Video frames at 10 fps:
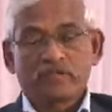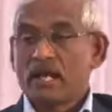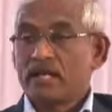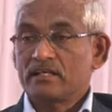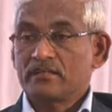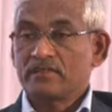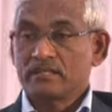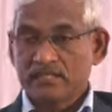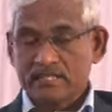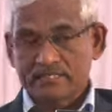and
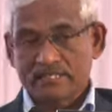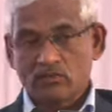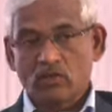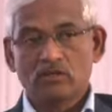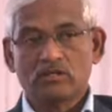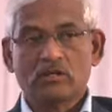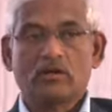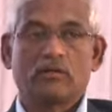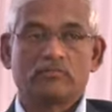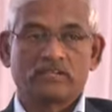it has evolved
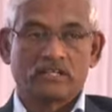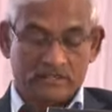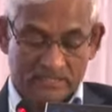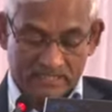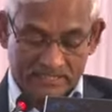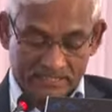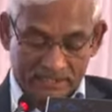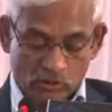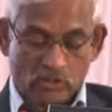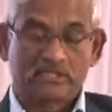after this
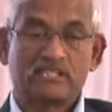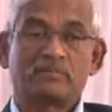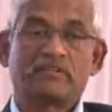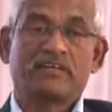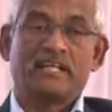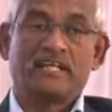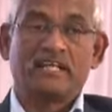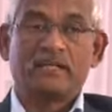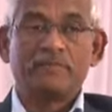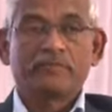introduction of the
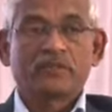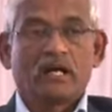variety,